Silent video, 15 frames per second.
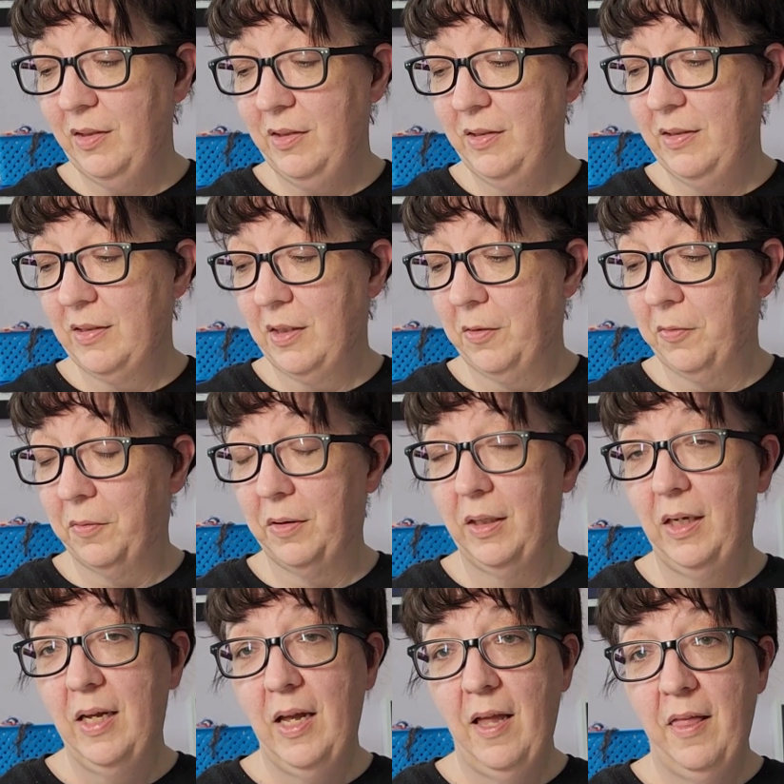So
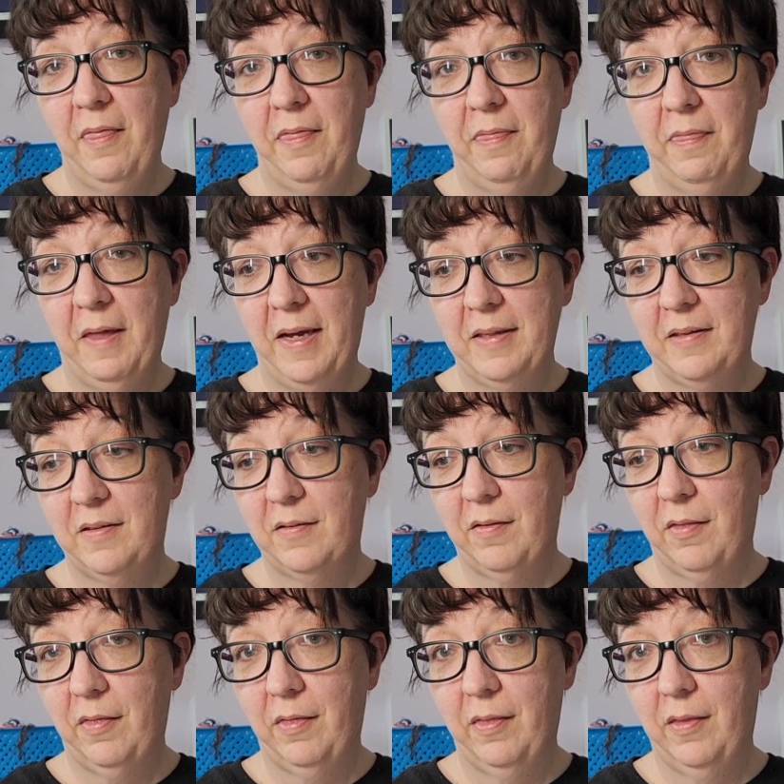that's
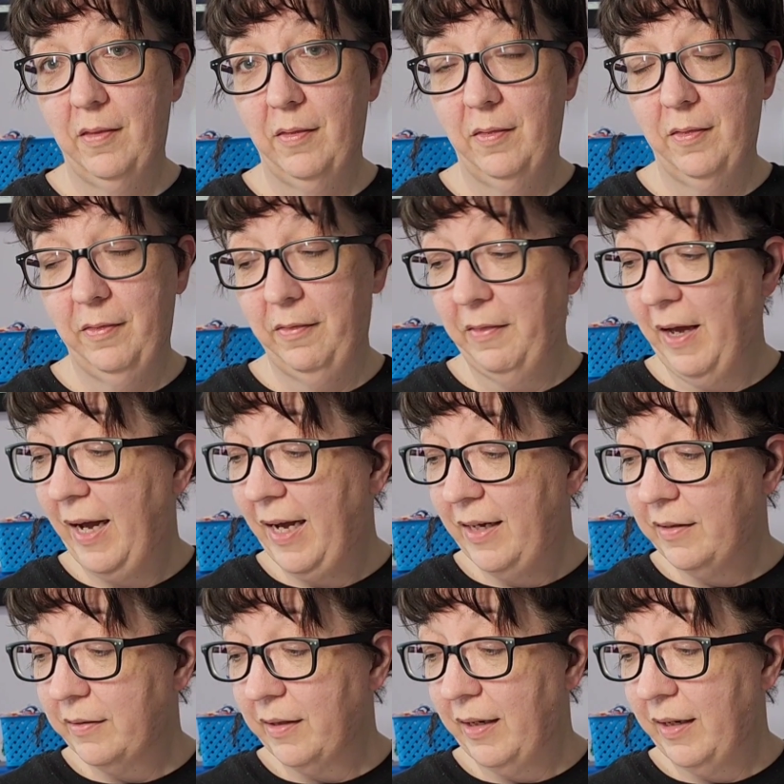that.